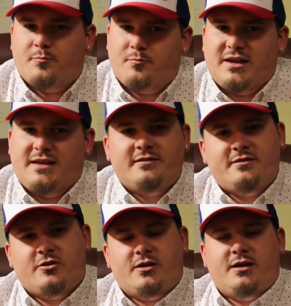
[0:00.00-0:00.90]
be
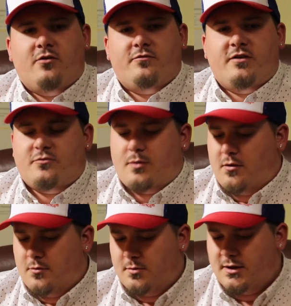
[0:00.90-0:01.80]
easier to get on fish
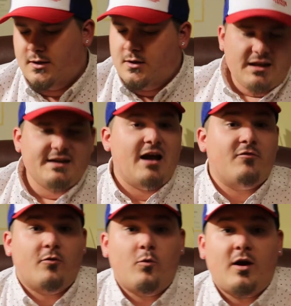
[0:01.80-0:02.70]
probably. Now
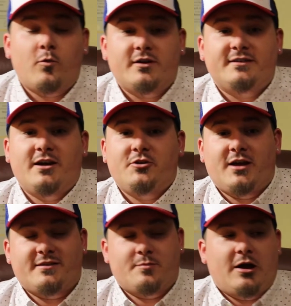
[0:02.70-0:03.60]
for what I wanted to tell you
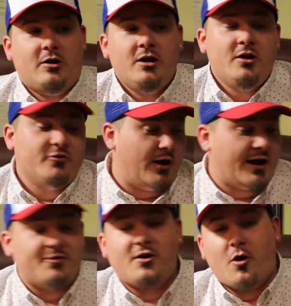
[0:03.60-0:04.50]
guys about. So I
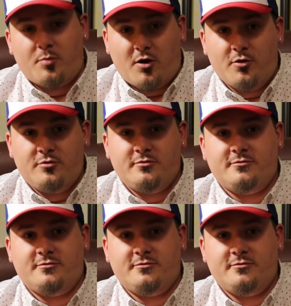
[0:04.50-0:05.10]
got the GoPro,